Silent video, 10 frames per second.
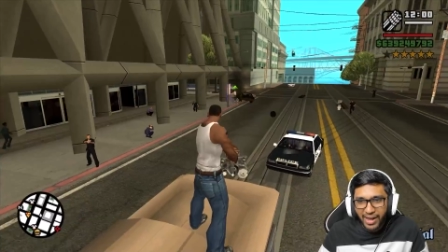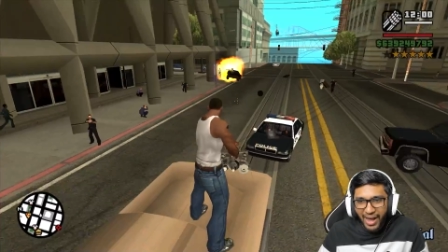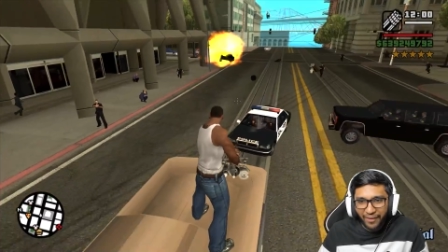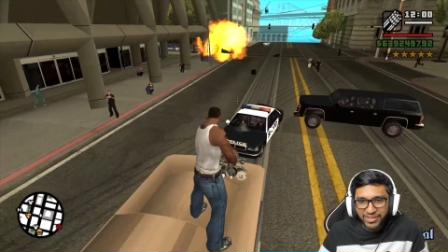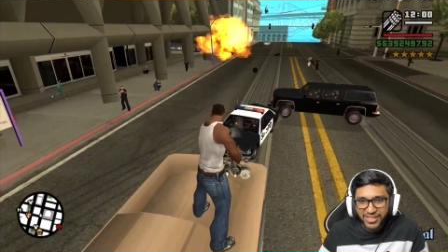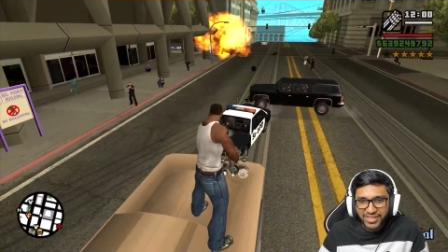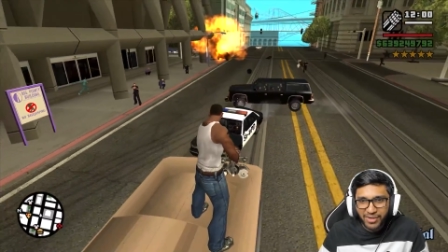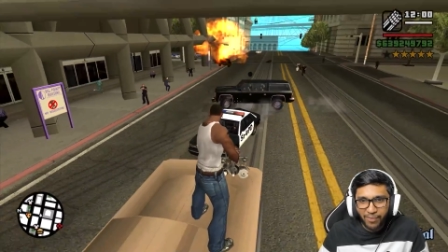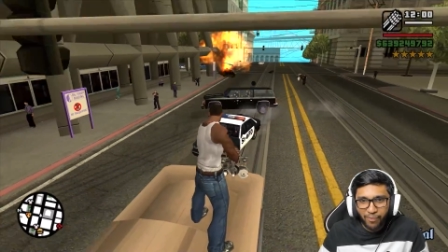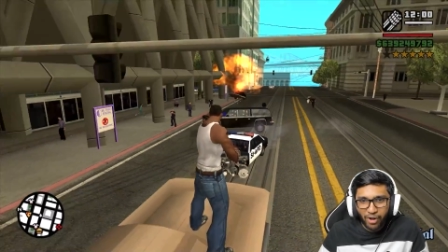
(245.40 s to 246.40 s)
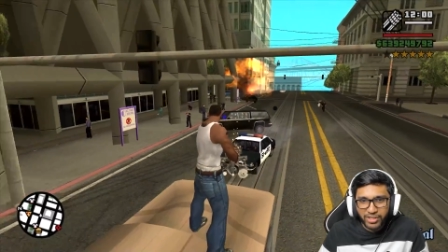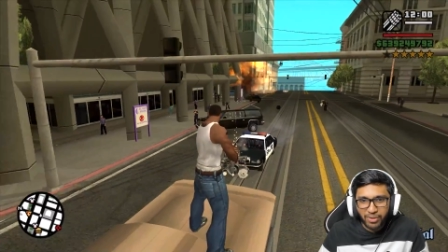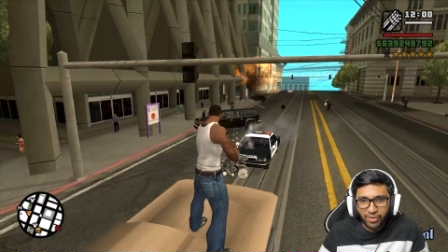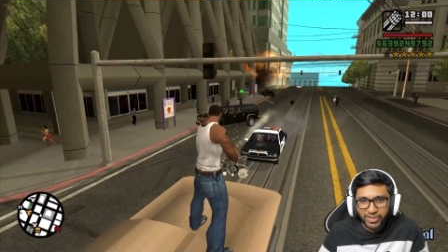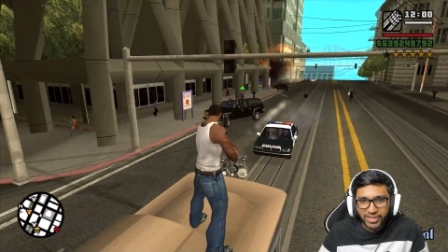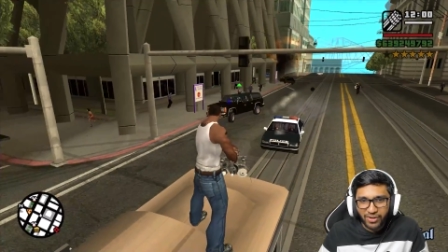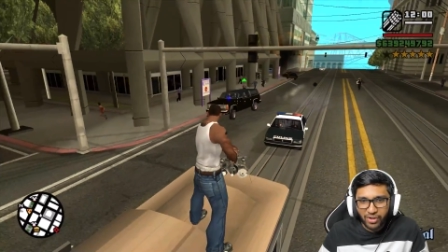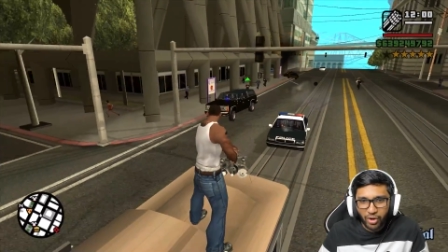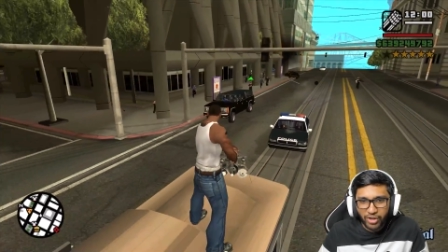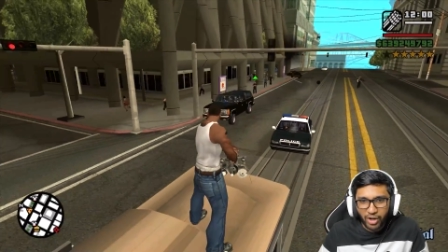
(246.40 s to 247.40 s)
how is this even possible? What is even
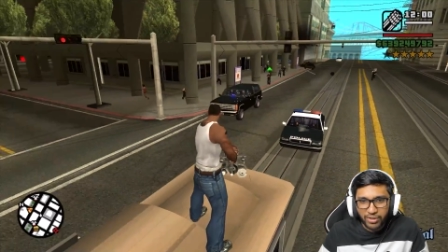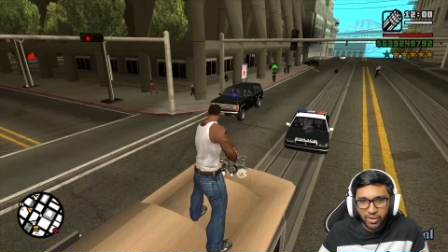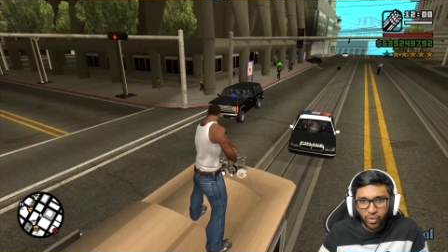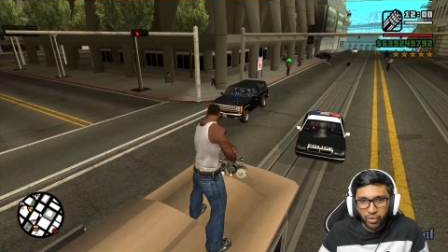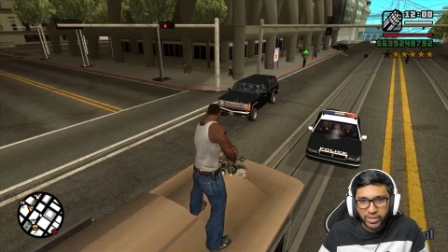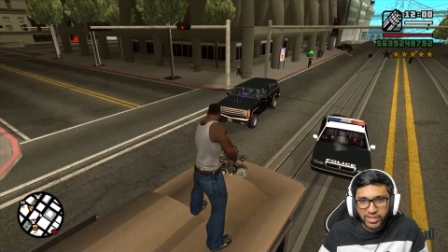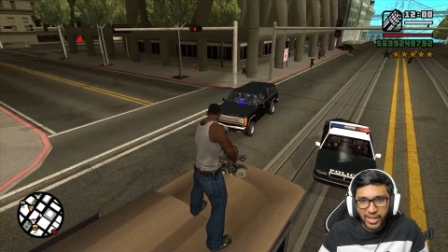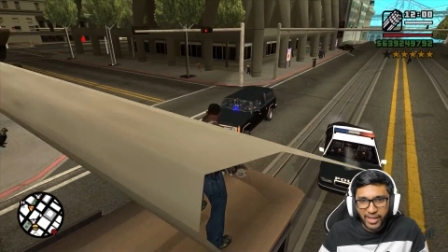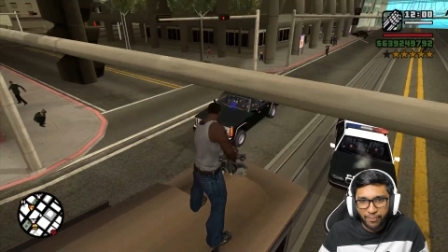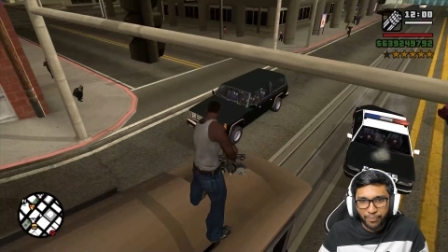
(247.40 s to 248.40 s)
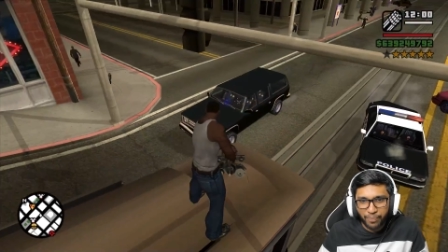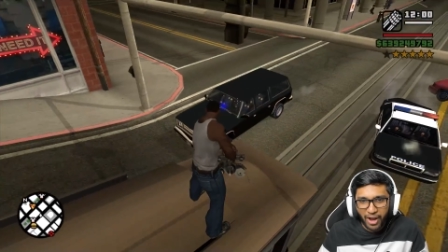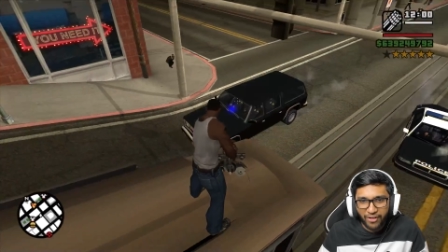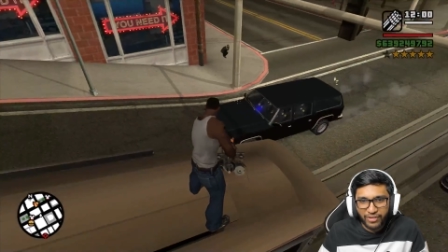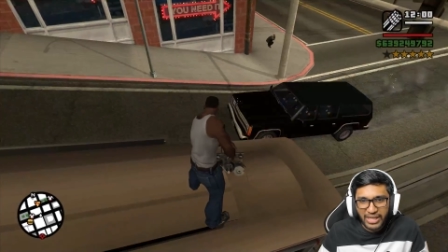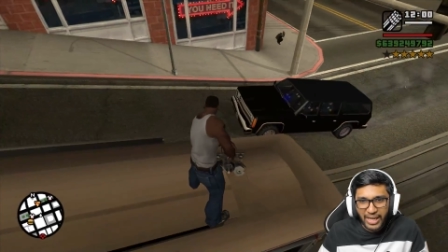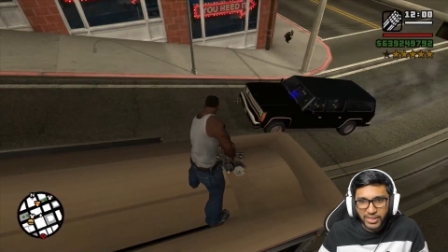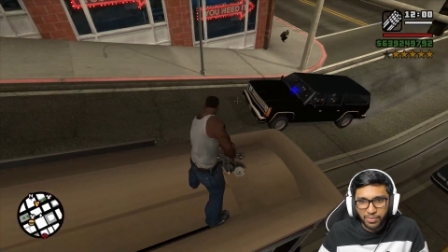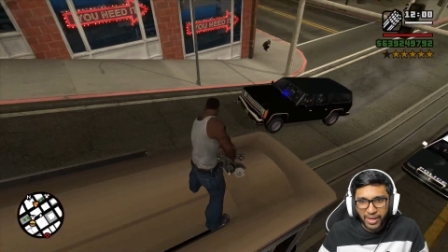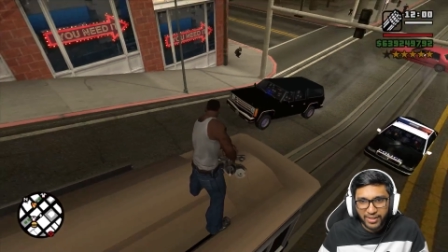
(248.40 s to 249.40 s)
going on? Oh, these are 5 FIB
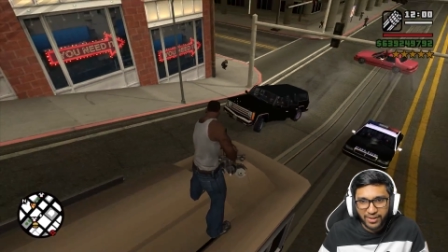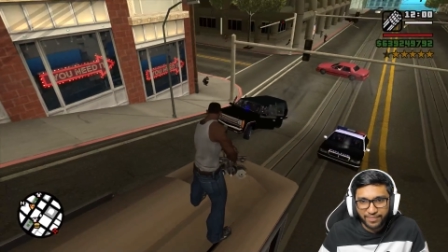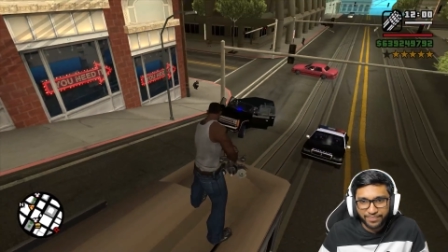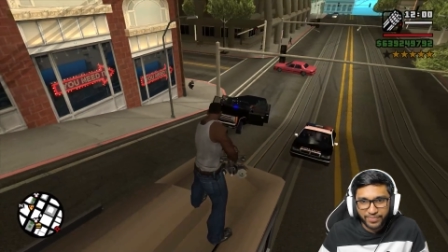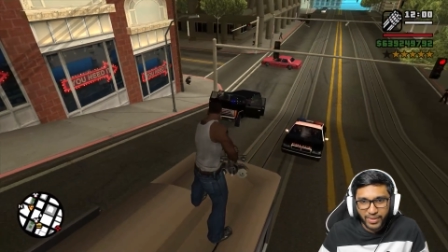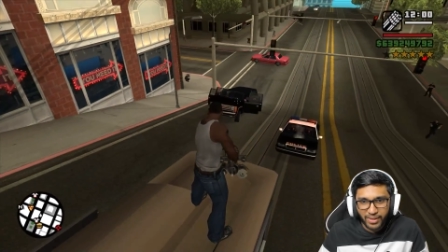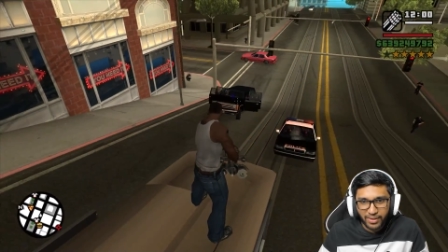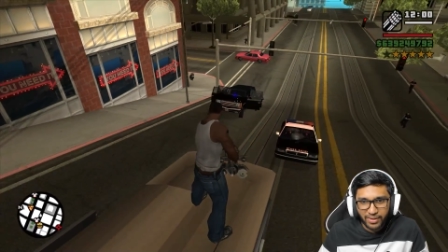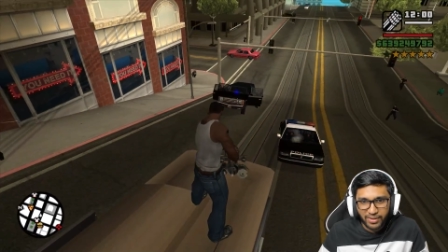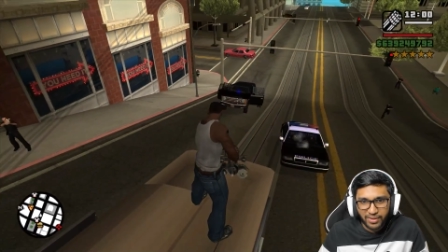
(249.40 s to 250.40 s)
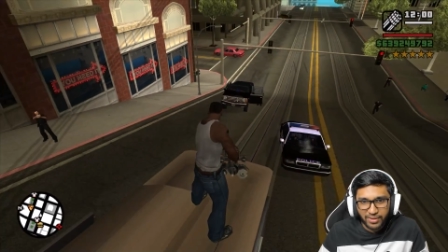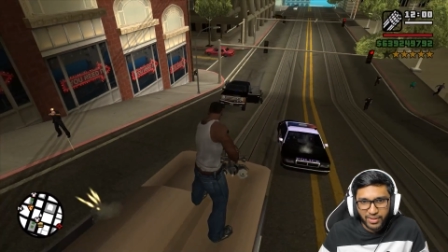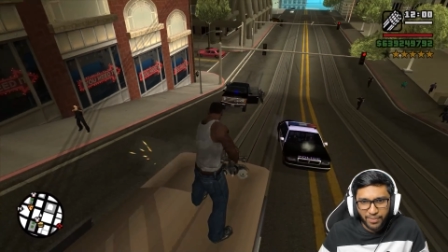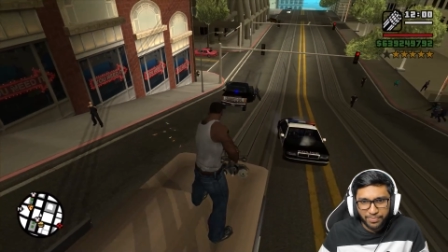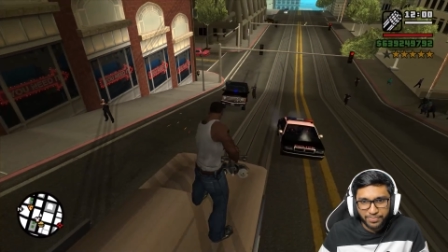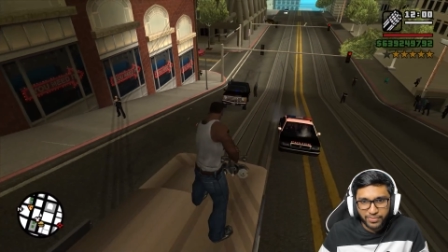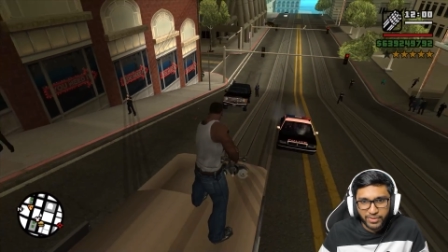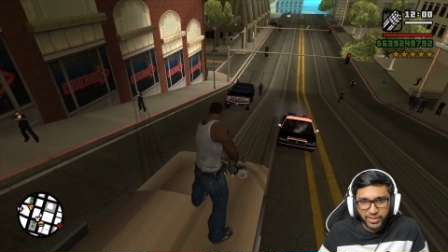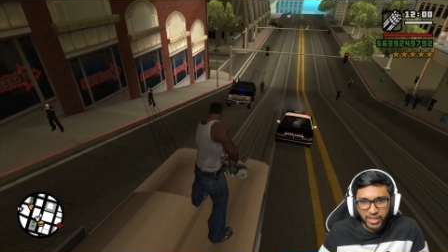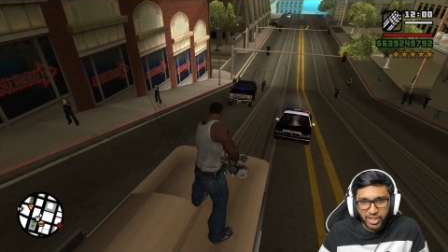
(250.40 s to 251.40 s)
guys, man. Yep.
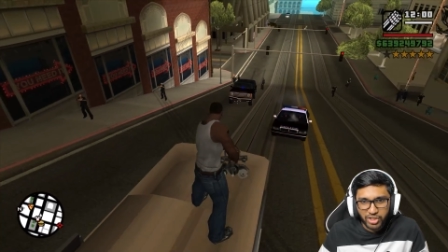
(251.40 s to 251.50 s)
They just